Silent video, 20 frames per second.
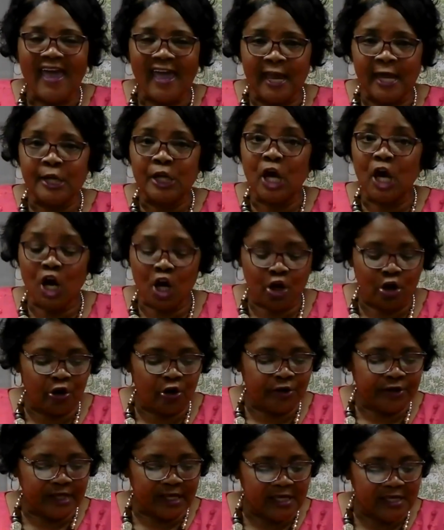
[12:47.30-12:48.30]
and
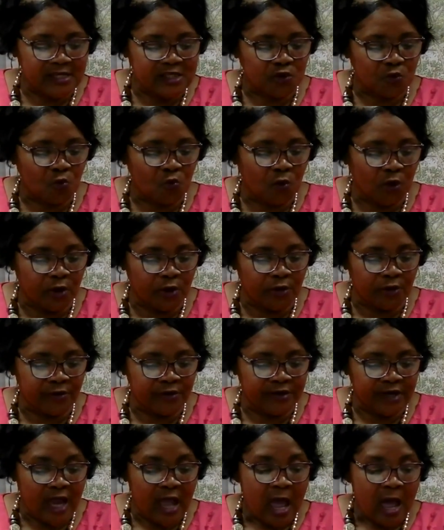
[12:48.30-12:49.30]
heard his
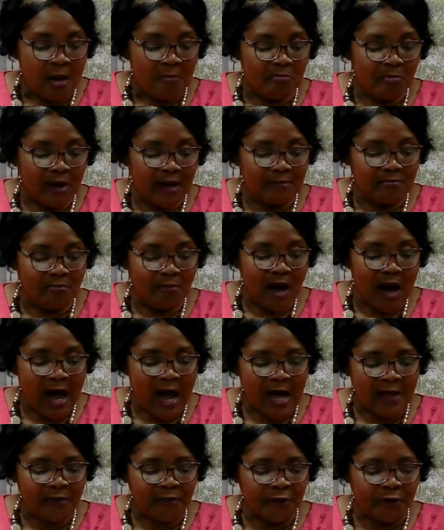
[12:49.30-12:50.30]
word. But
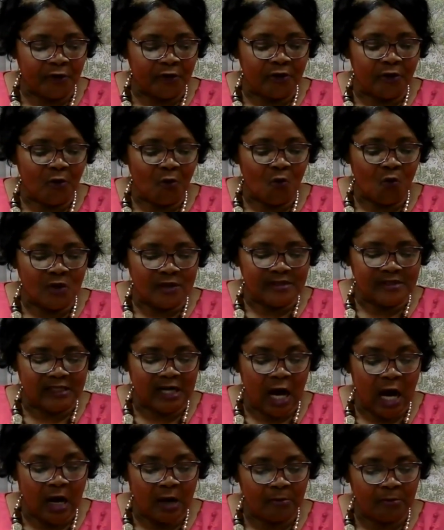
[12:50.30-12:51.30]
Martha was
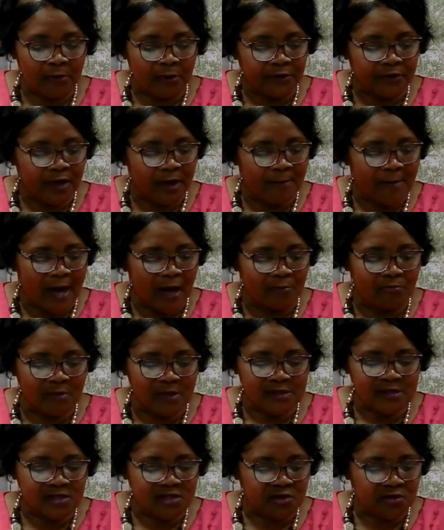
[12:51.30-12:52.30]
cumbered about
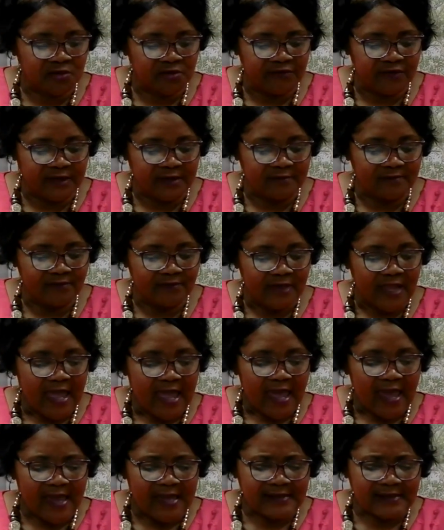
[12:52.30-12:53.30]
much serving
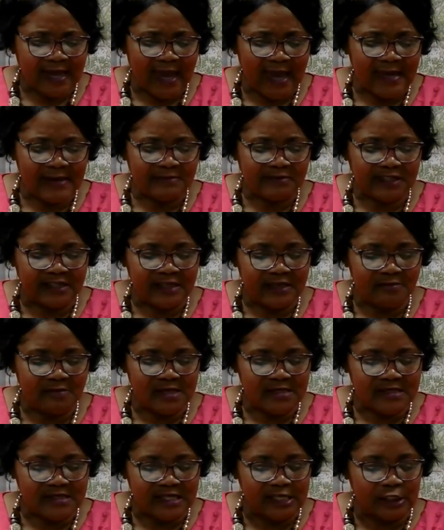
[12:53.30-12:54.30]
and came to him
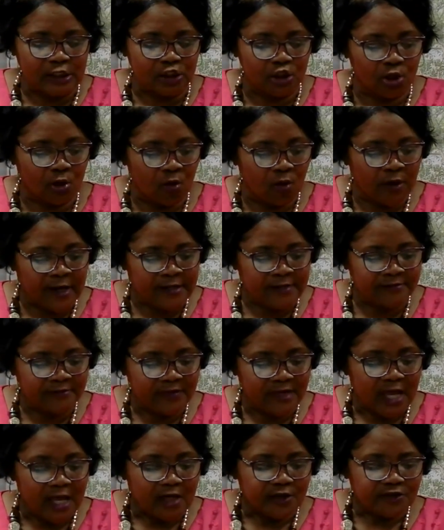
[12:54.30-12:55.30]
and said, Lord,
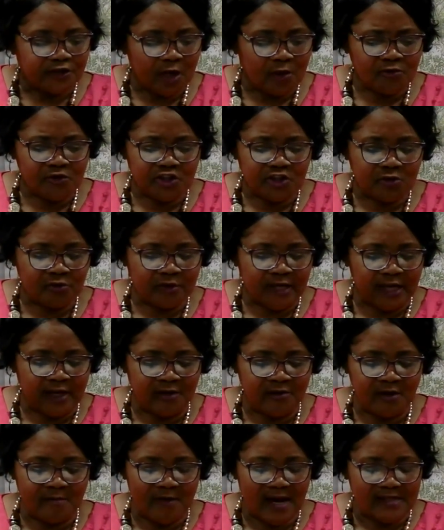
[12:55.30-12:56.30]
don't you
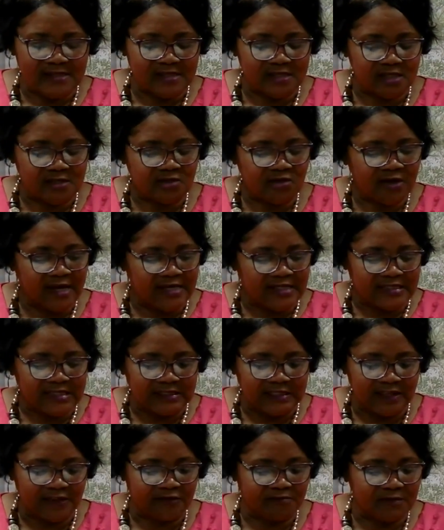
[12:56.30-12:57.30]
care that my sister has
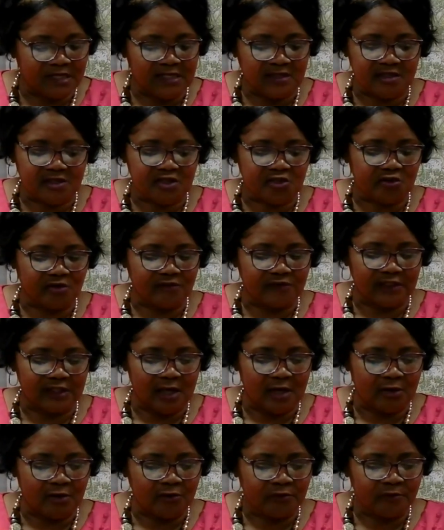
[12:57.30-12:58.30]
left me to serve
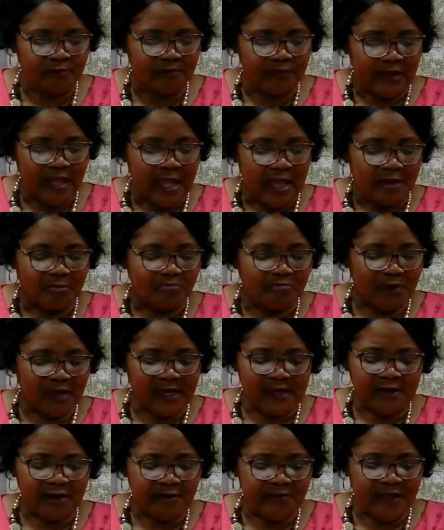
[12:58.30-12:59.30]
alone?
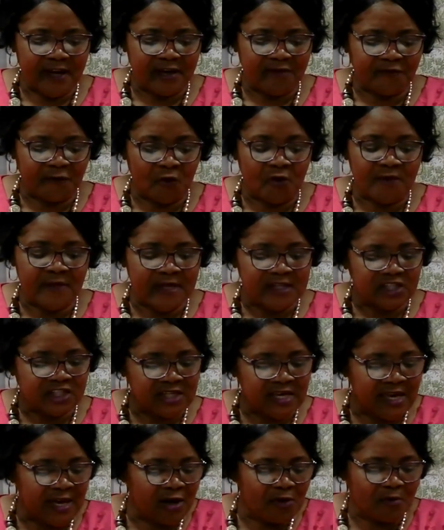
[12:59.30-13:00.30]
Bid her therefore that
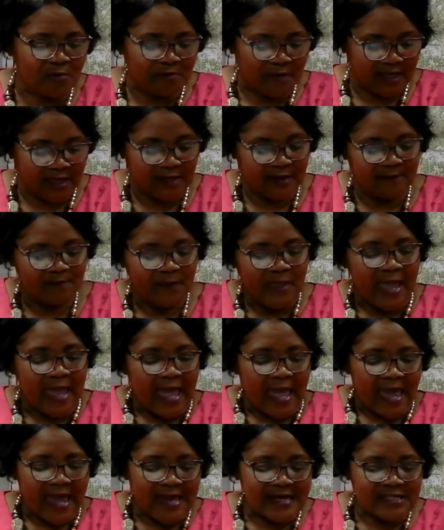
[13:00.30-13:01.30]
she help me.
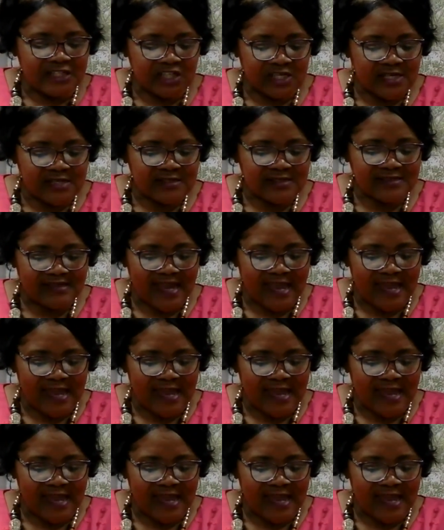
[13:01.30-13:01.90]
And Jesus